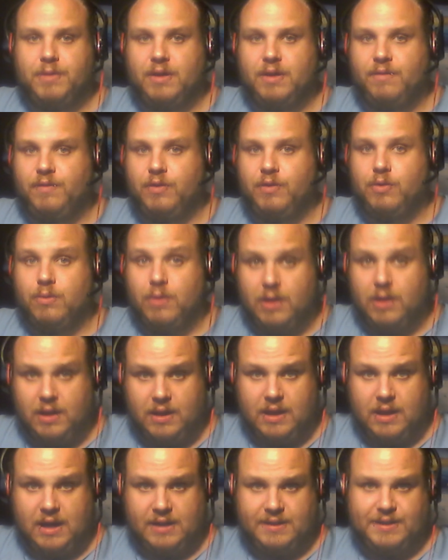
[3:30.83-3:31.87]
If you really
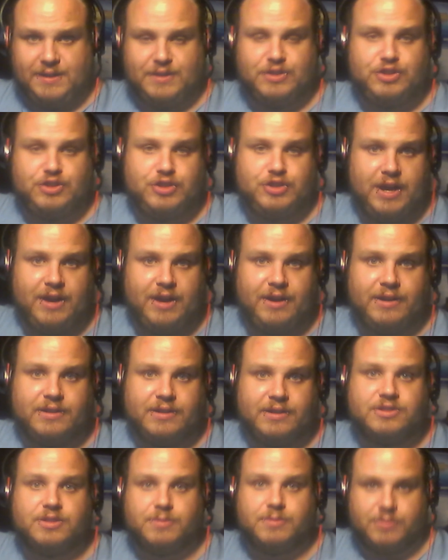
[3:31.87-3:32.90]
liked it,
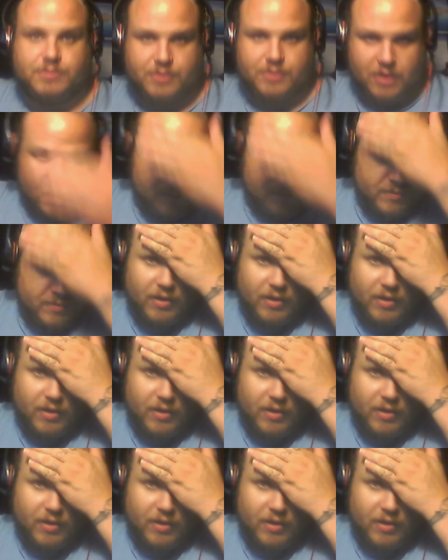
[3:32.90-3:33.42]
share, subscribe.